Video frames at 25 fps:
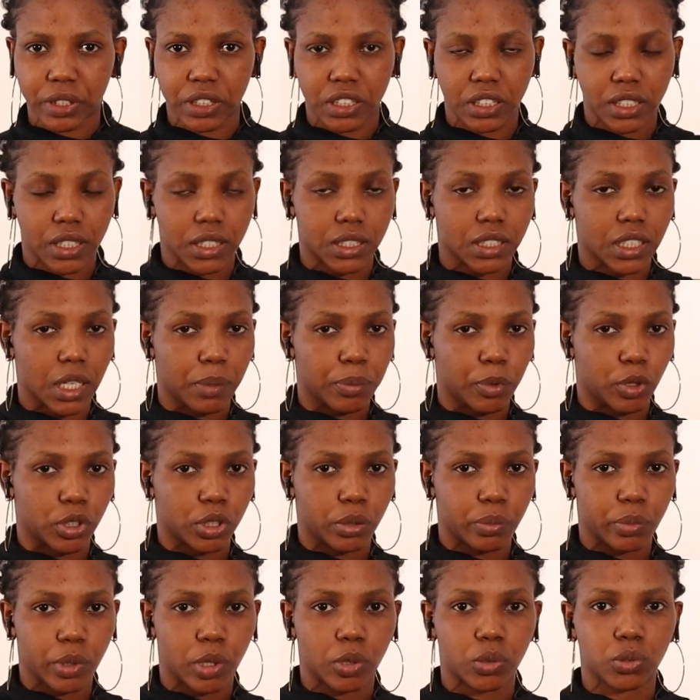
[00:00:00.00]
button and tap
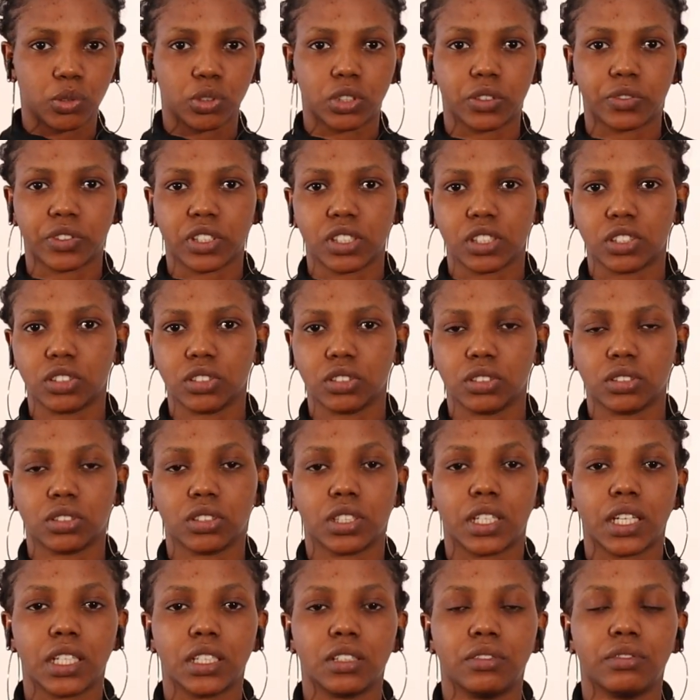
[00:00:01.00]
on the bell notification
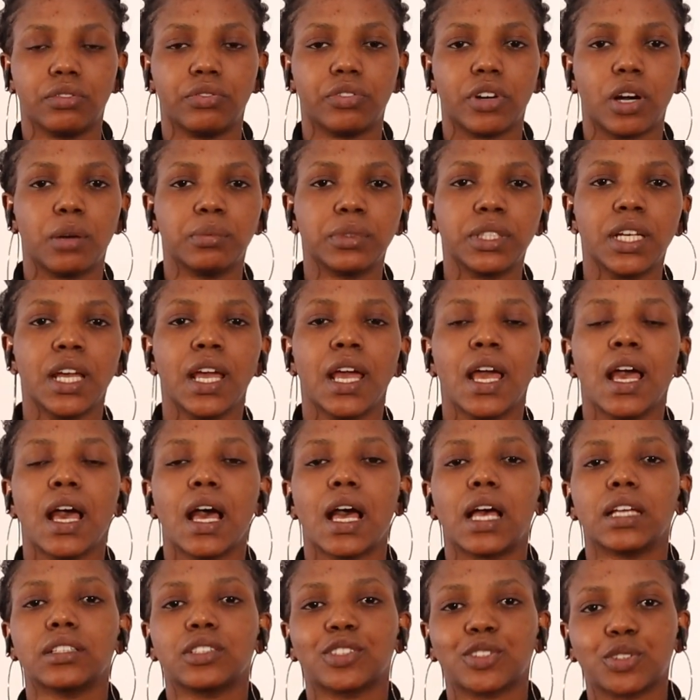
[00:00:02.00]
to get informed
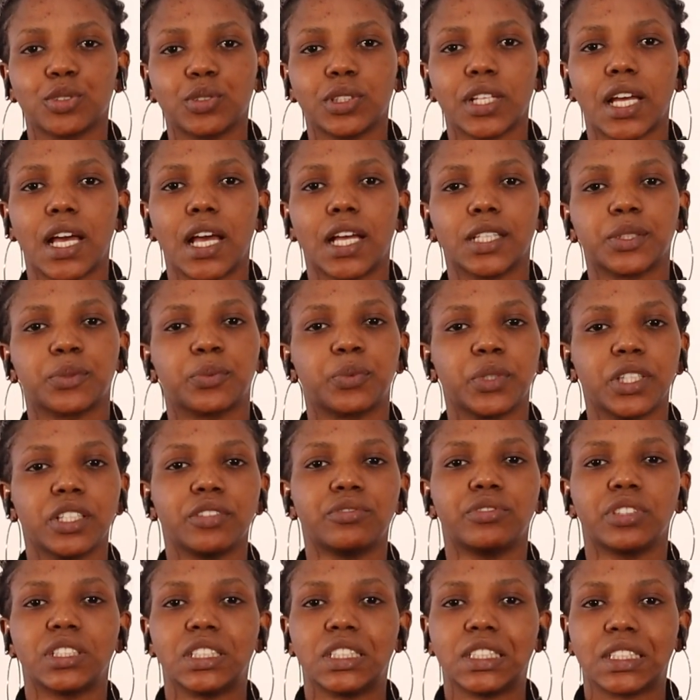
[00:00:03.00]
as soon as
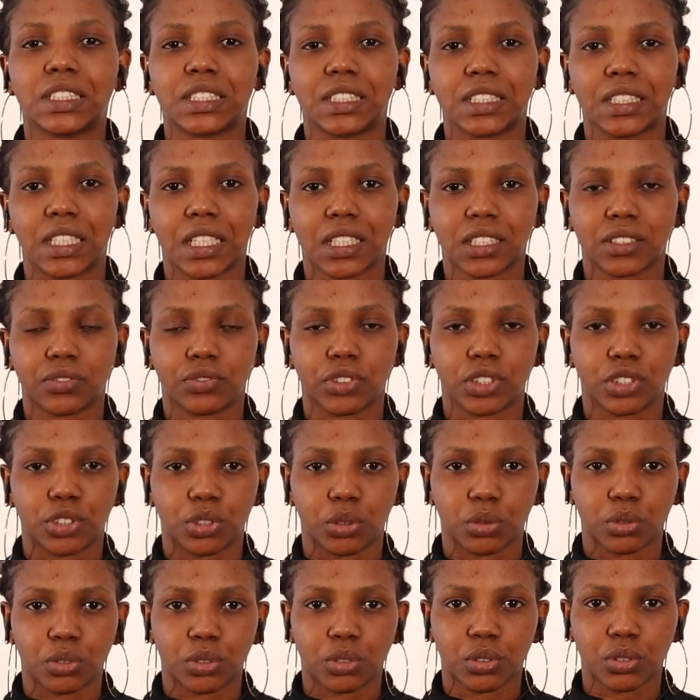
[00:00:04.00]
we release the next
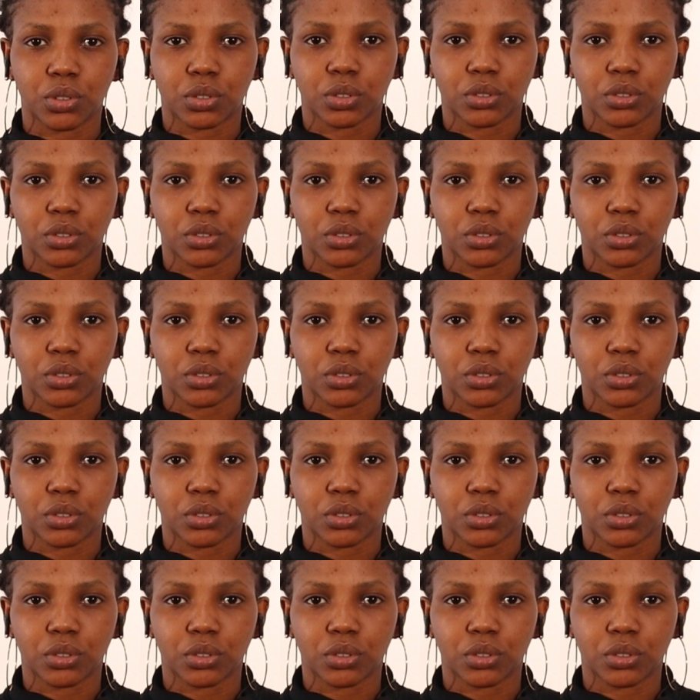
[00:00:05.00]
videos.